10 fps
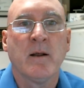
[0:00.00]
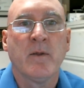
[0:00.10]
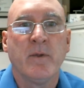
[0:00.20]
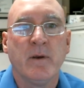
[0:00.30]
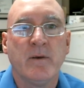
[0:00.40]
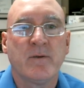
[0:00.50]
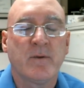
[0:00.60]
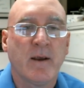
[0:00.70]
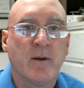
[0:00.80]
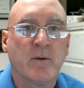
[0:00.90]
the
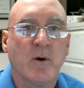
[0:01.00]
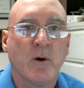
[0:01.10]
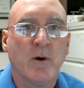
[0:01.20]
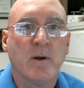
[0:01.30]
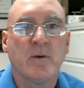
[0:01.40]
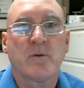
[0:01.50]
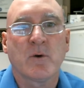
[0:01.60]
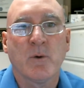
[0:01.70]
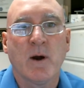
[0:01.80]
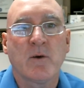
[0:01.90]
state authorities,
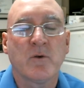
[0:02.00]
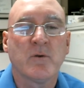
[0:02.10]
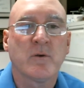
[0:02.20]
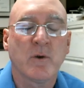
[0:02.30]
corrections,